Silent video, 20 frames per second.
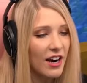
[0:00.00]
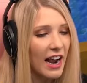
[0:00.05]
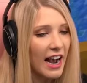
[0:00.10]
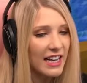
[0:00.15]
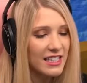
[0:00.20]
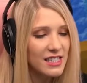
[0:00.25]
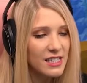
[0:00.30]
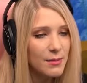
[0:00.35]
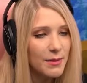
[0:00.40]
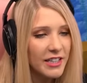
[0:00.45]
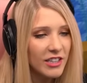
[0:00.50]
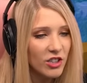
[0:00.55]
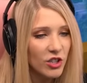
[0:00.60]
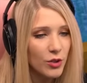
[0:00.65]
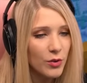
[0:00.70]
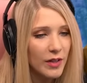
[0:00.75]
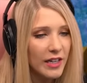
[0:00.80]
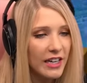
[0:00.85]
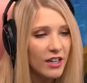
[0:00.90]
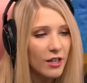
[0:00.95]
has to be
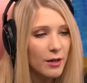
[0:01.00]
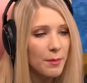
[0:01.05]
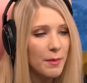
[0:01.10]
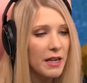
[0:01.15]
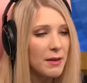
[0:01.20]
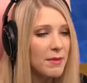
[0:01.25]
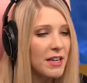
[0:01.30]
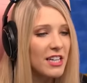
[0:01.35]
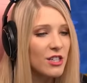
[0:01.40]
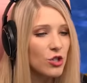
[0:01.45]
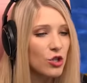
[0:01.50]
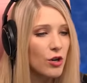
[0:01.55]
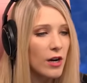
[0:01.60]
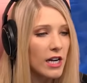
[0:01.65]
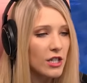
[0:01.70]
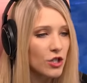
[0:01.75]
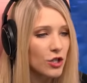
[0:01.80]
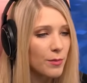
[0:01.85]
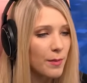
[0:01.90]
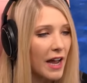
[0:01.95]
loot here and maybe a
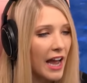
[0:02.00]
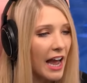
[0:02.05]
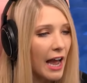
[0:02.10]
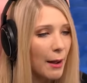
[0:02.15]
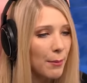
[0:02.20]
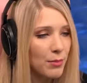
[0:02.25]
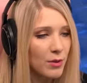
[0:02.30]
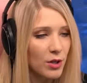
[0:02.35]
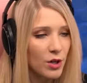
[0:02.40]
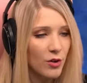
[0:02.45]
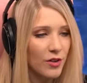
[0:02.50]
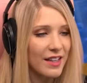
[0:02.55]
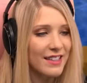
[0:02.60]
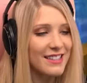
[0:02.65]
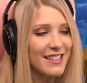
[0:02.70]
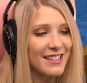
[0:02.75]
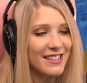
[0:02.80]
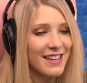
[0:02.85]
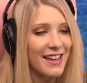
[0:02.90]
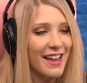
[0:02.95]
treasure map, you know, that
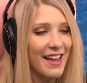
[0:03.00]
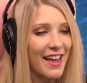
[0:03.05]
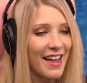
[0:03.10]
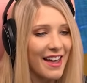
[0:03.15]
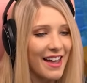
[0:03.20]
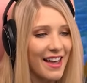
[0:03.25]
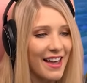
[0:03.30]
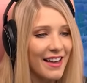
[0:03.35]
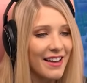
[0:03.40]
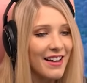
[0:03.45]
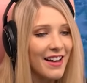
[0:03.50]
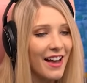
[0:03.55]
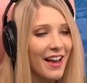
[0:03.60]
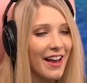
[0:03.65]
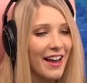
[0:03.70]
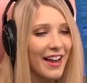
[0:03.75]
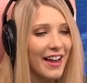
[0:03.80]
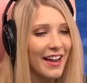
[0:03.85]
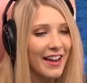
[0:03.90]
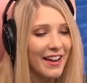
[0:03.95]
says, hey,
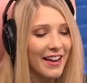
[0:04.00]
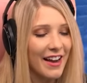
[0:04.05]
I,